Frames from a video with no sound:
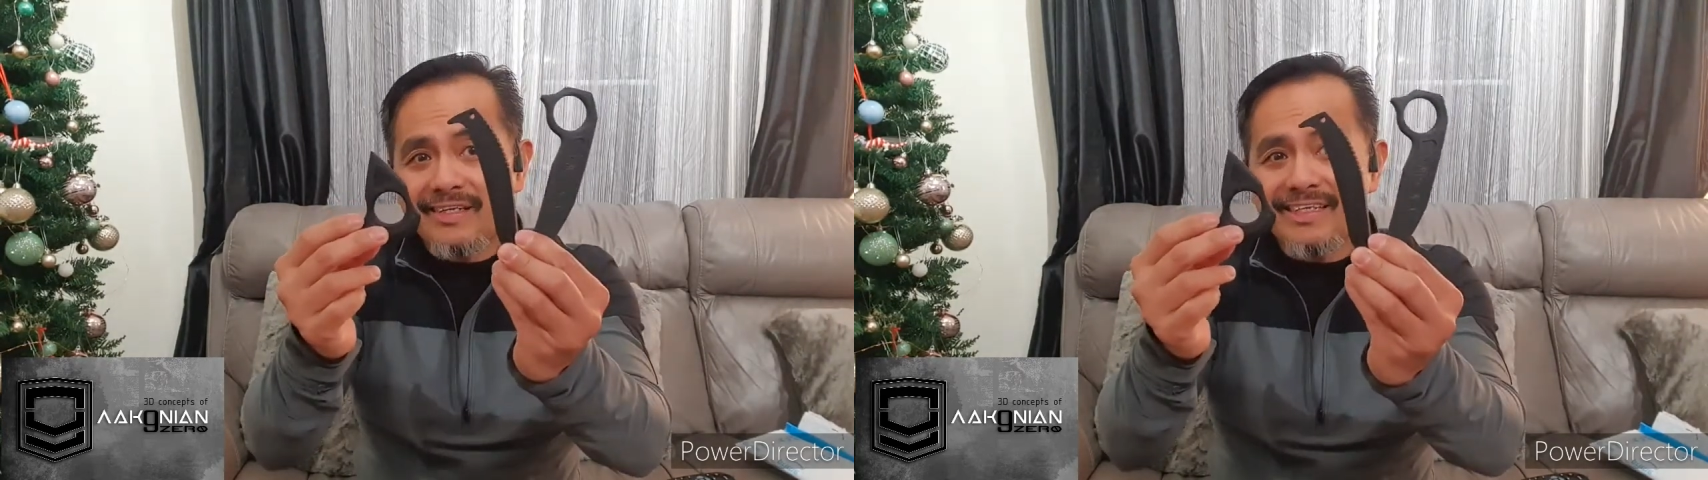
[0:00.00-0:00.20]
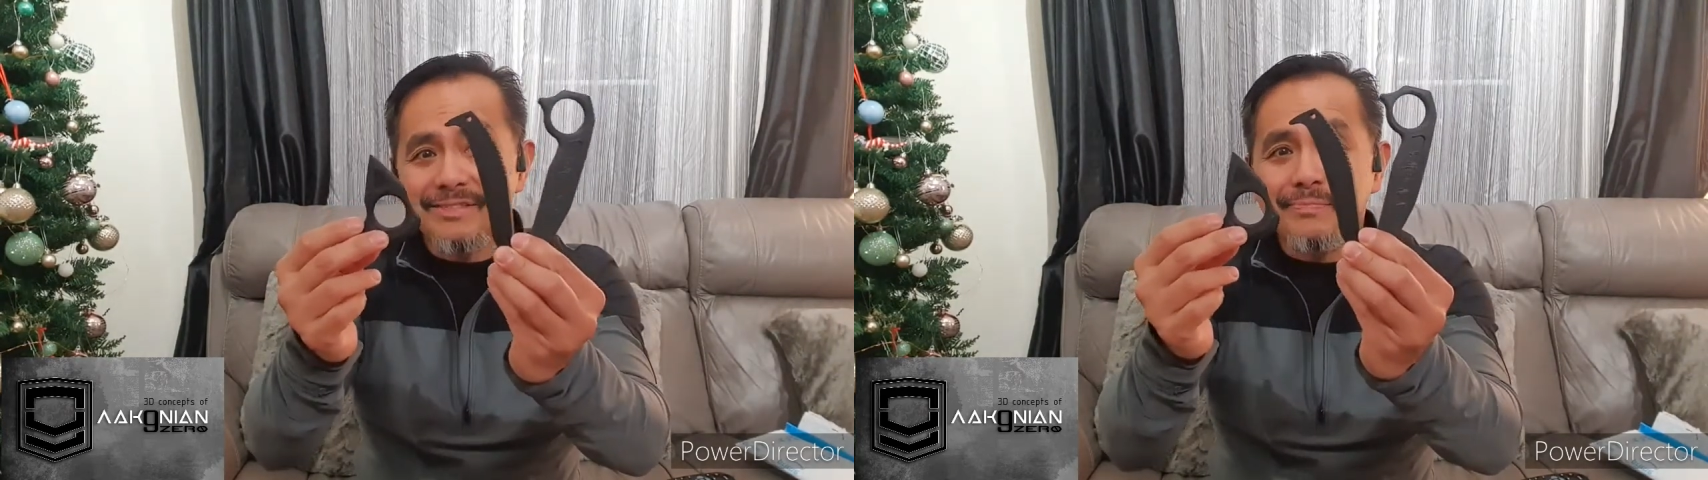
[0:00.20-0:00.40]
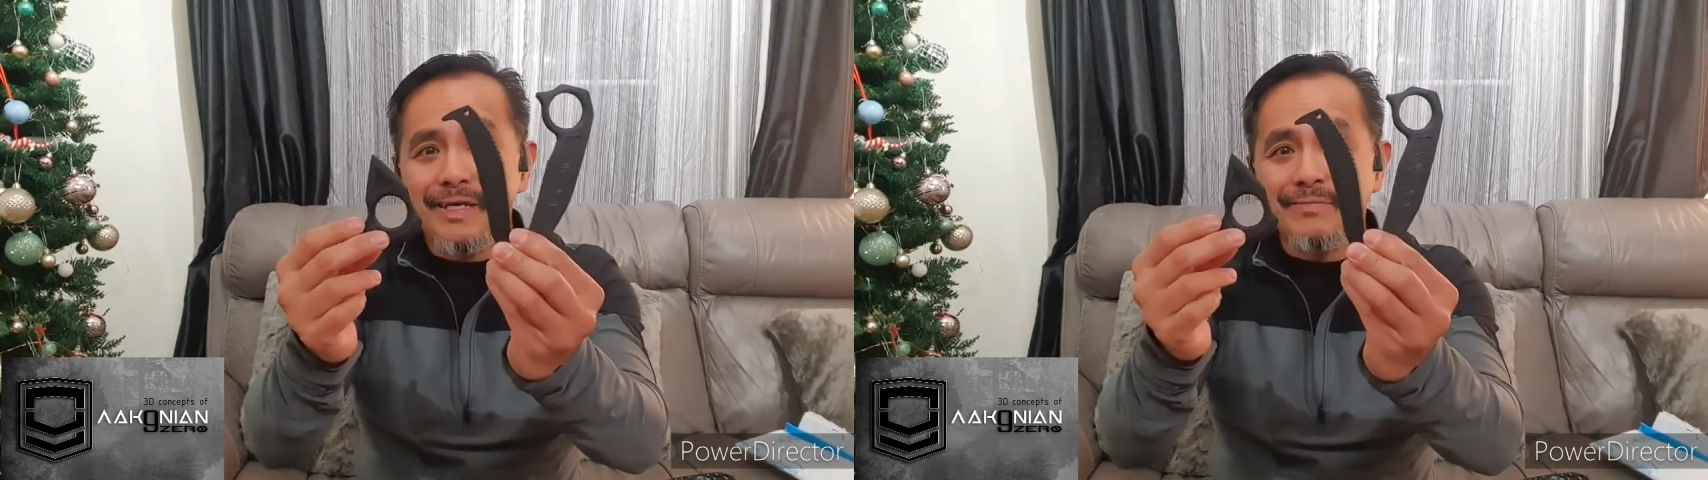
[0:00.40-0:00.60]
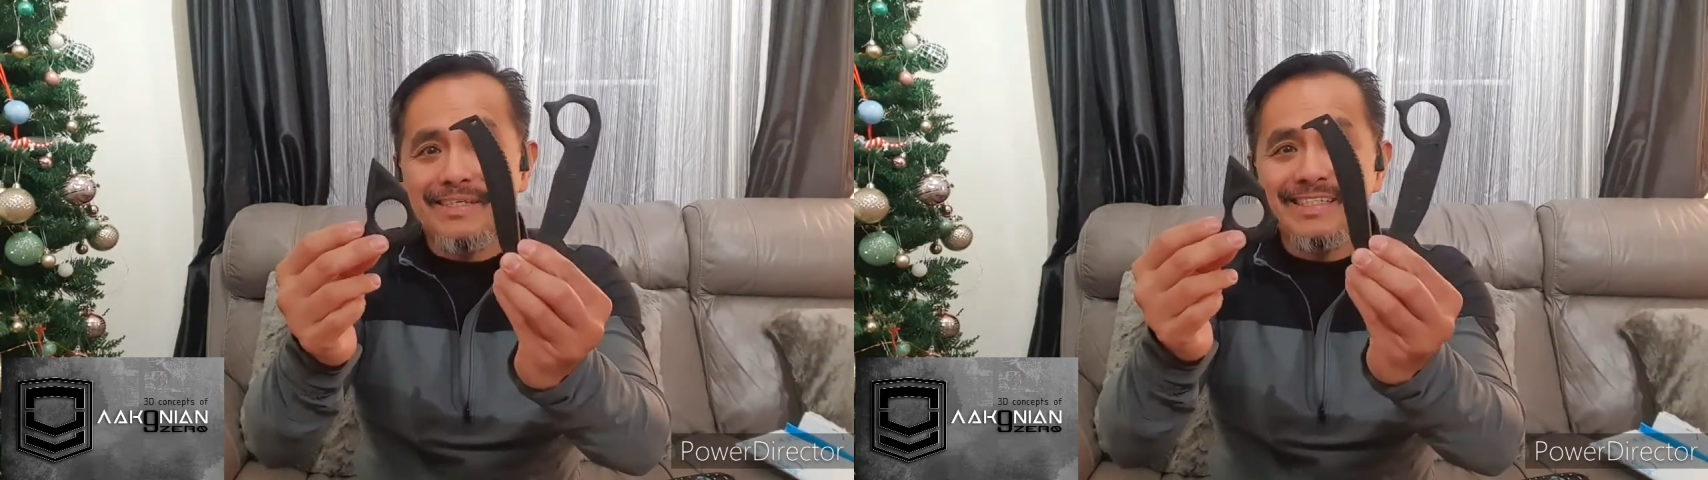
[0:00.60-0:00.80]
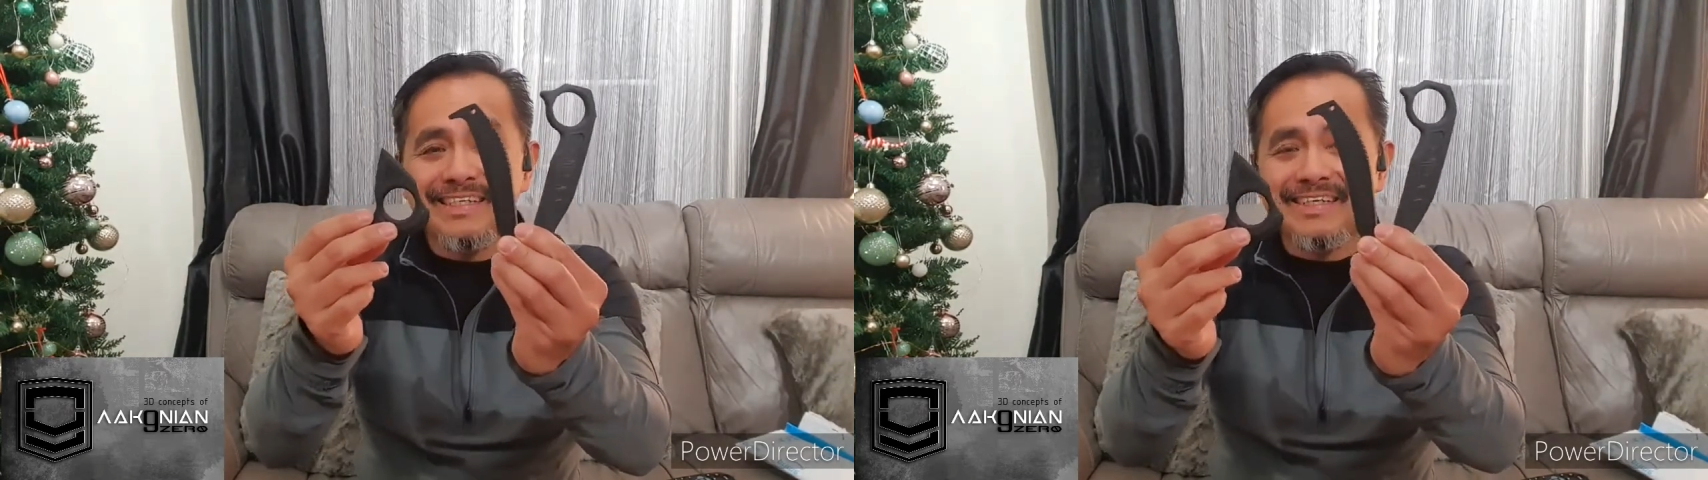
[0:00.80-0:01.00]
these
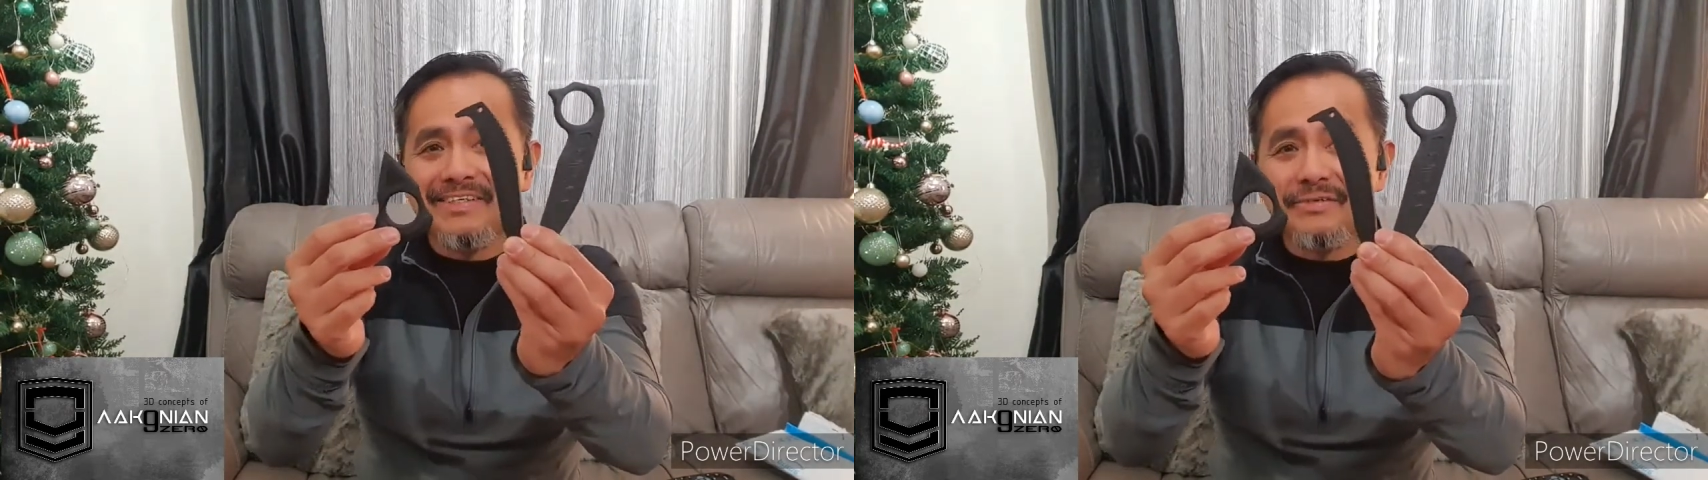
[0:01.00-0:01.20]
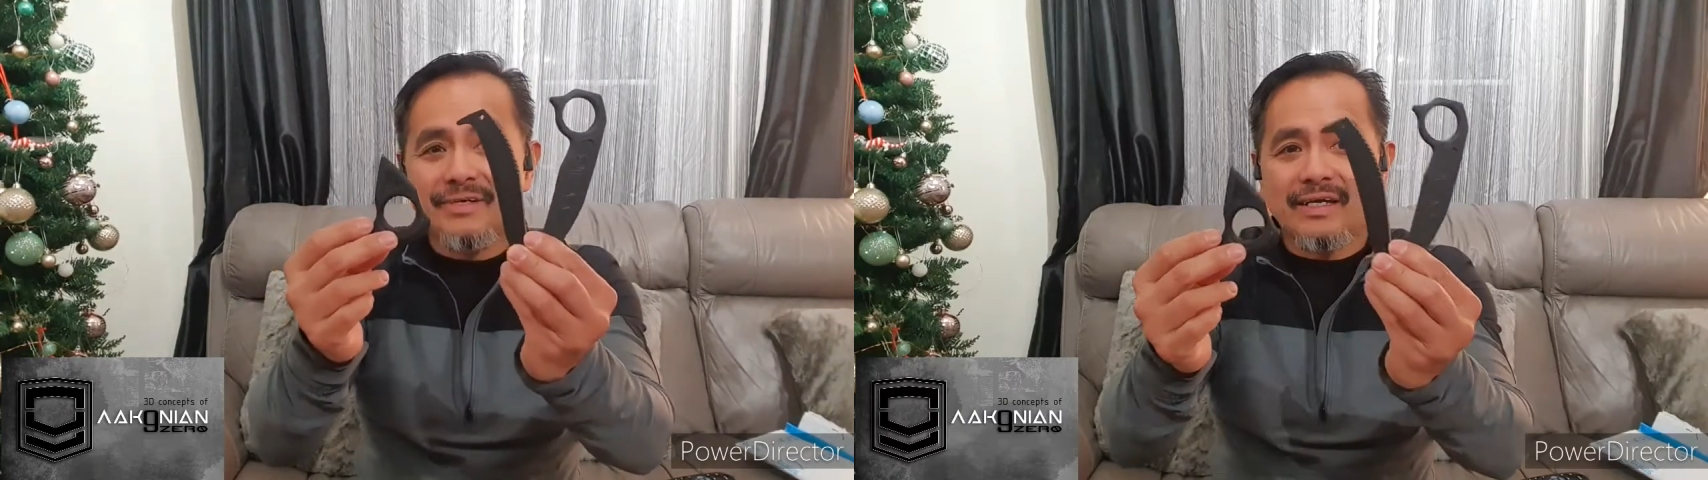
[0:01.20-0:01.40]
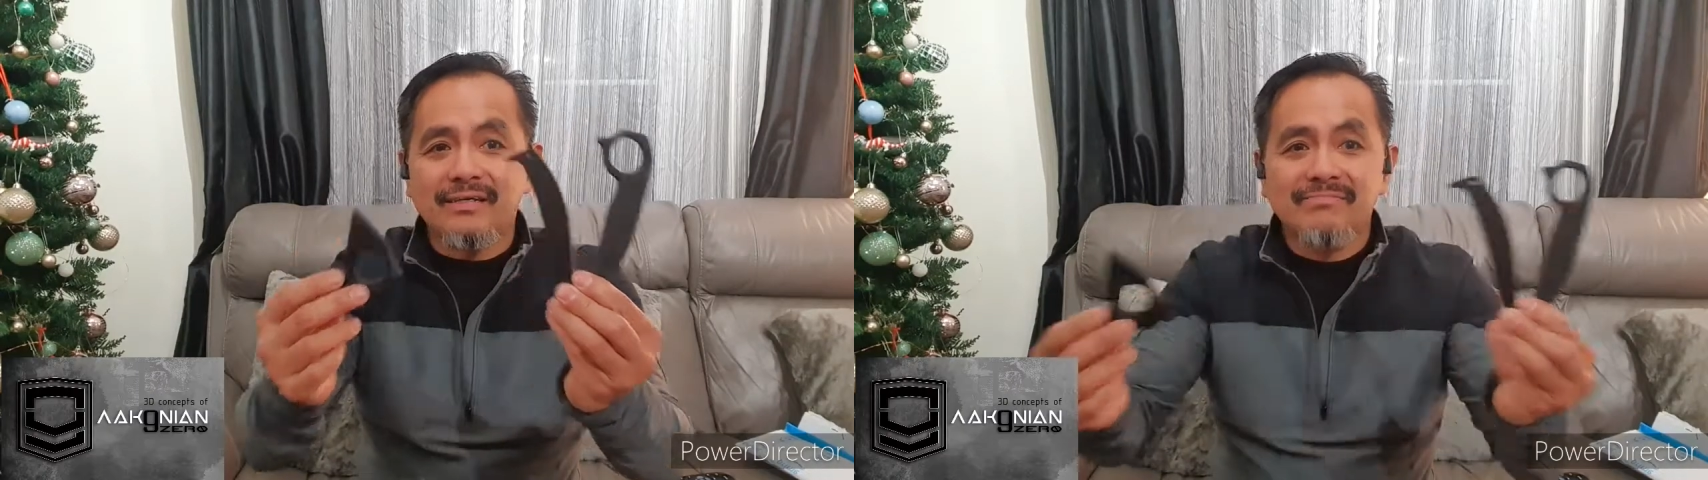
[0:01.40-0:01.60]
babies in the UK.